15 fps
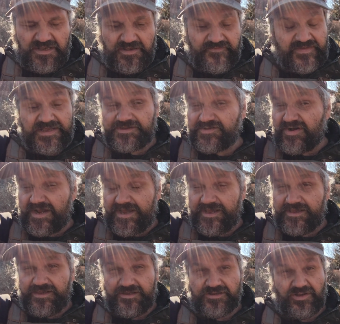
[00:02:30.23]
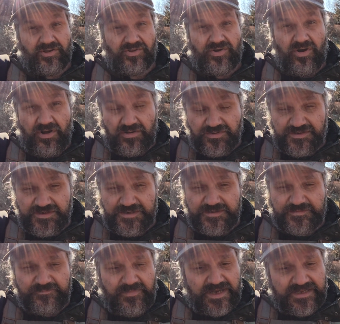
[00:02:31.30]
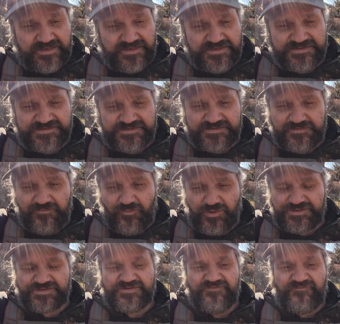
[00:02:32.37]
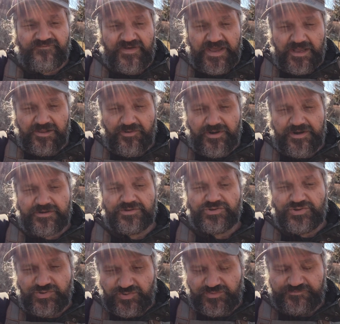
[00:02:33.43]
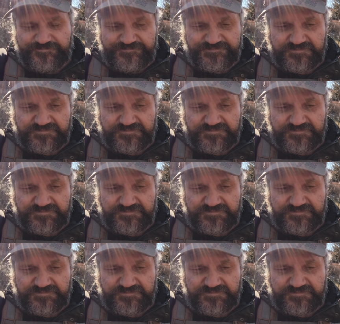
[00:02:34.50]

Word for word: They try in Hong Kong, but it was failure too.